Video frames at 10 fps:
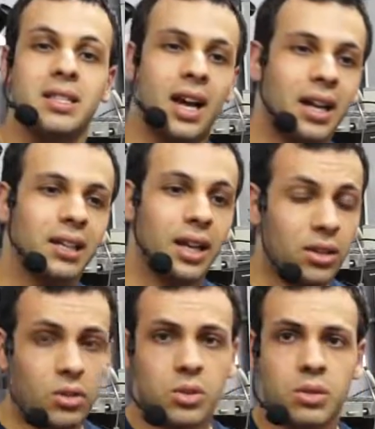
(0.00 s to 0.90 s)
And it's kind of
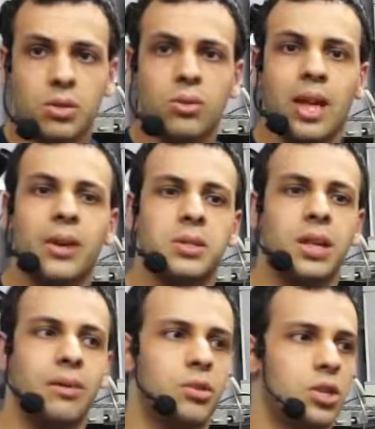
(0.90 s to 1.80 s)
like those
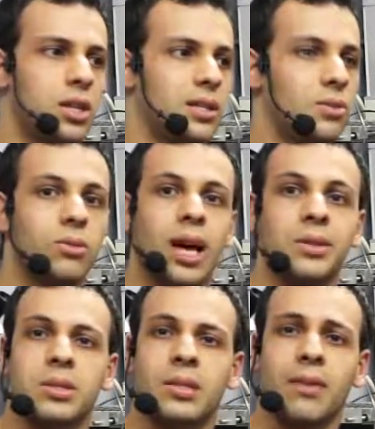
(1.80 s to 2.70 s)
2008 machines and
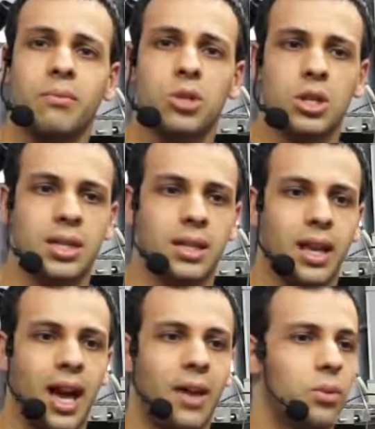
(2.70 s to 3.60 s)
2007 machines
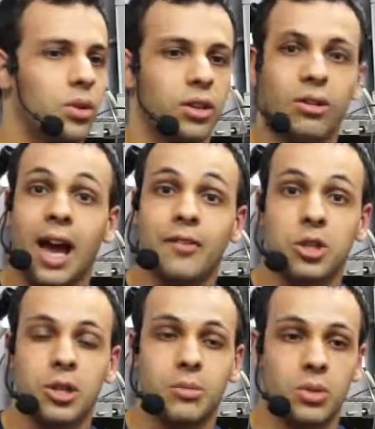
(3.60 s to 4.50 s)
that they had where all the
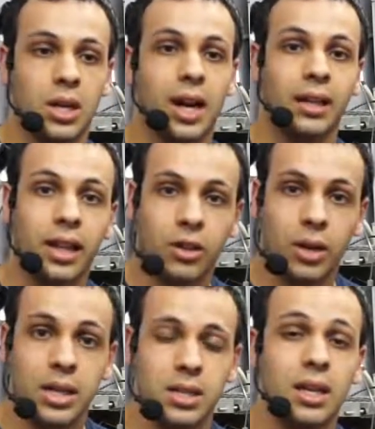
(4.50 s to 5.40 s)
graphics chips were dying like
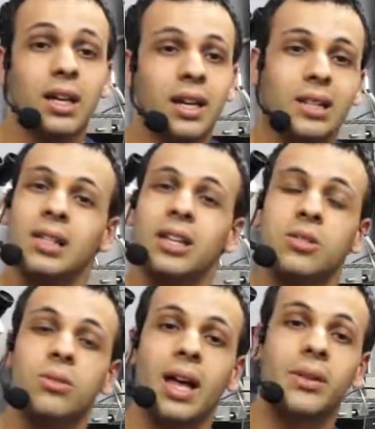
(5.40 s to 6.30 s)
crazy. It's
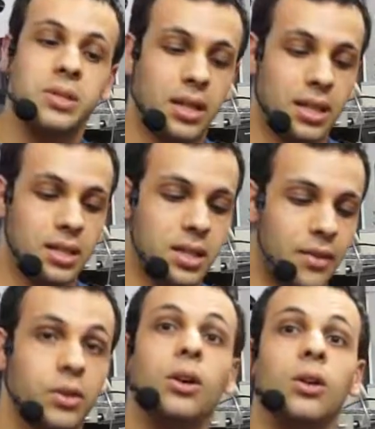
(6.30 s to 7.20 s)
like 2008 and
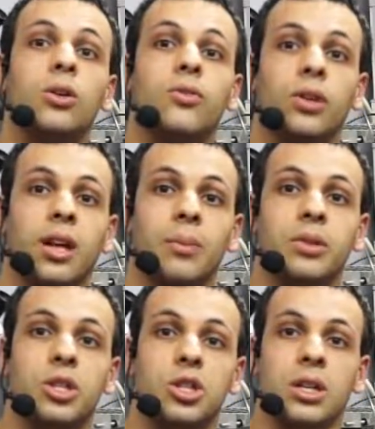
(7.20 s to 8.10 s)
7 all over
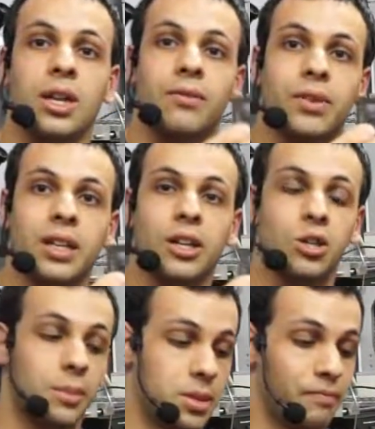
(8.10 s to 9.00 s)
again with the shitty
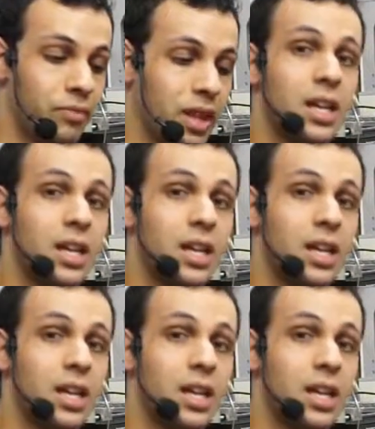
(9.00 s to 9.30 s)
NVIDIA chips.